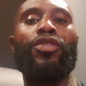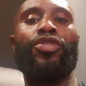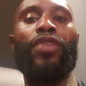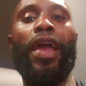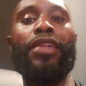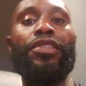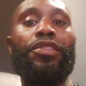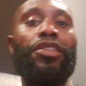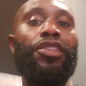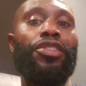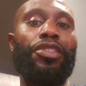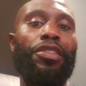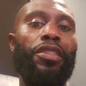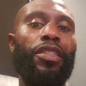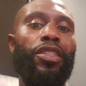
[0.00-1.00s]

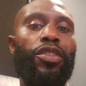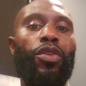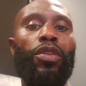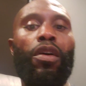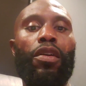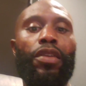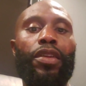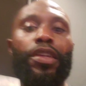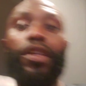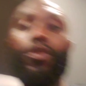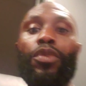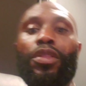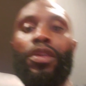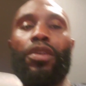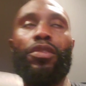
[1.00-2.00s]
transitioned. He's no longer
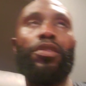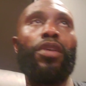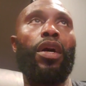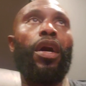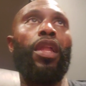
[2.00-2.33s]
here with us.